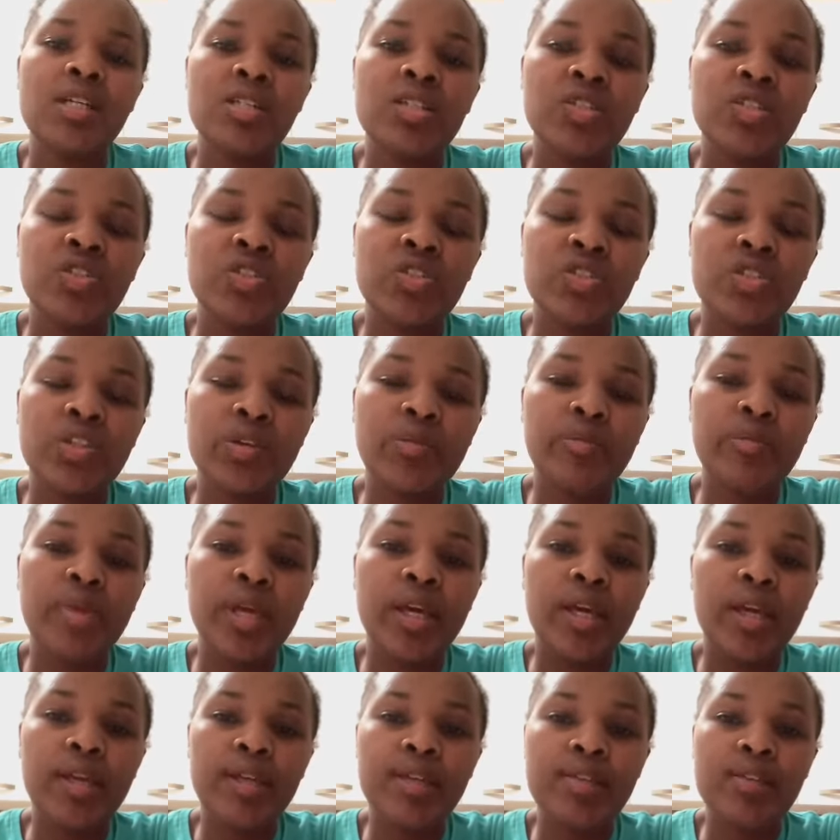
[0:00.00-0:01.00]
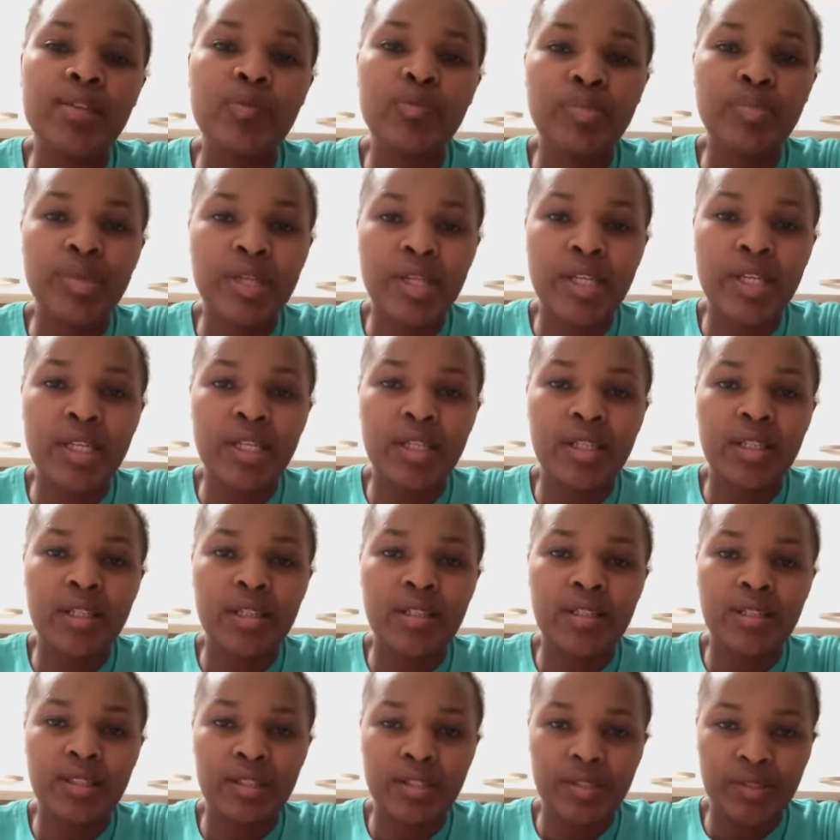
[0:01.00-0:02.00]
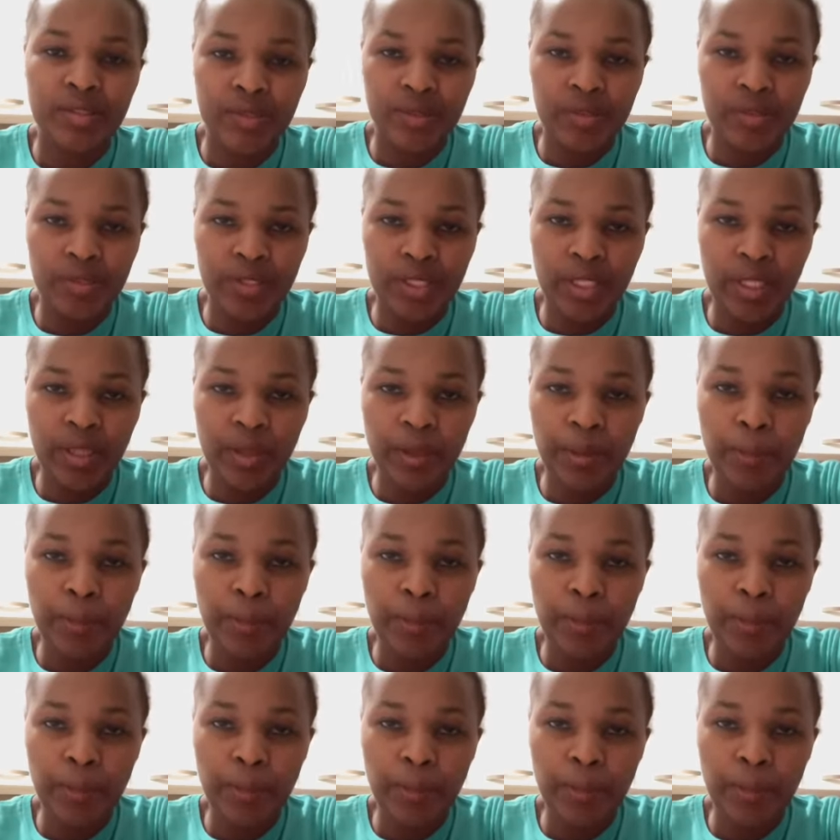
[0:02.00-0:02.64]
Jibe is bring. Okay,